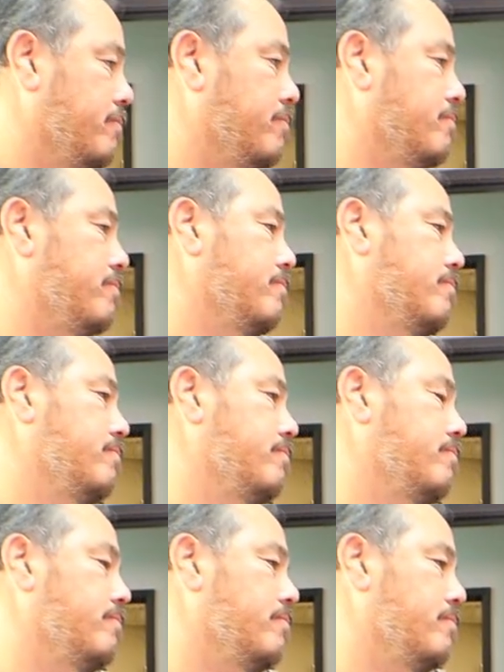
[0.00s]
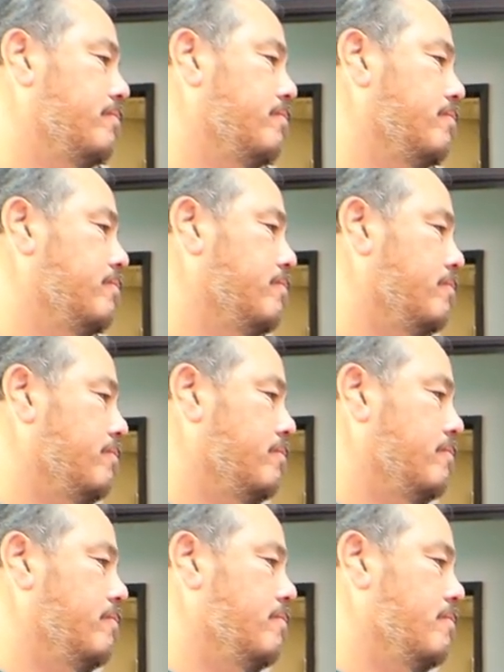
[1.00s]

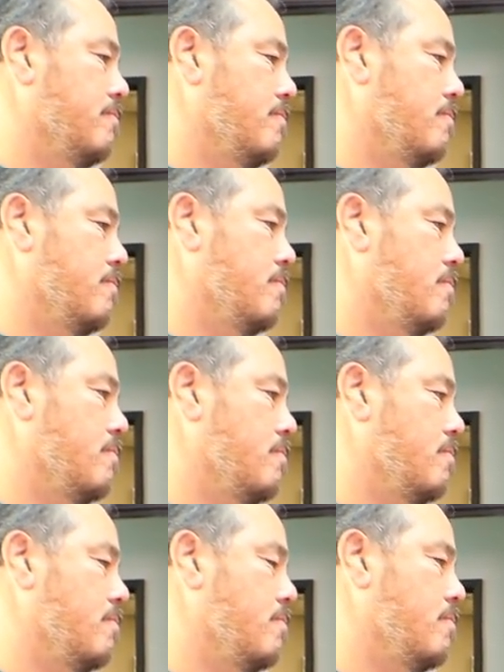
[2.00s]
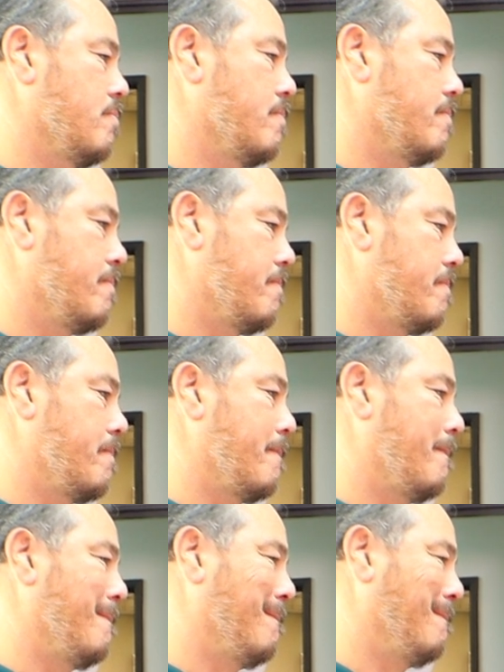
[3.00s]

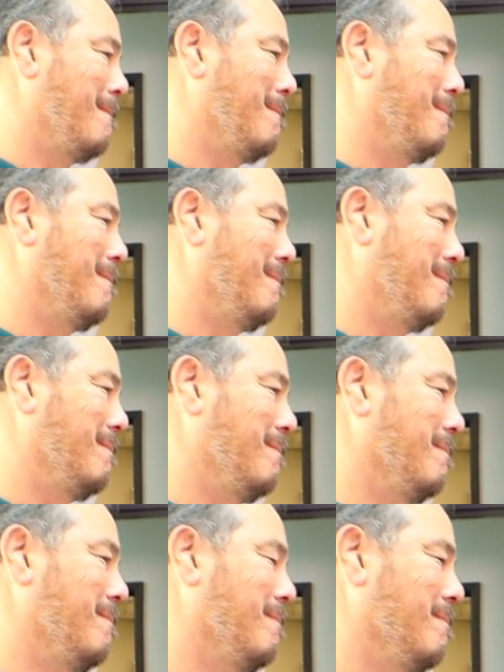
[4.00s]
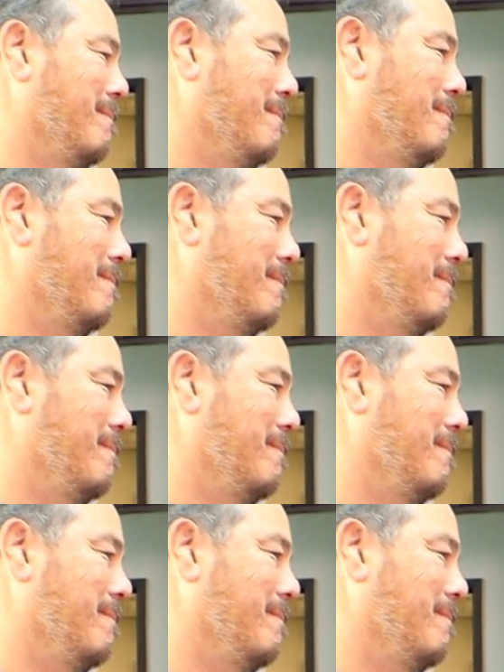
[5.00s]
No words are spoken by the person on screen.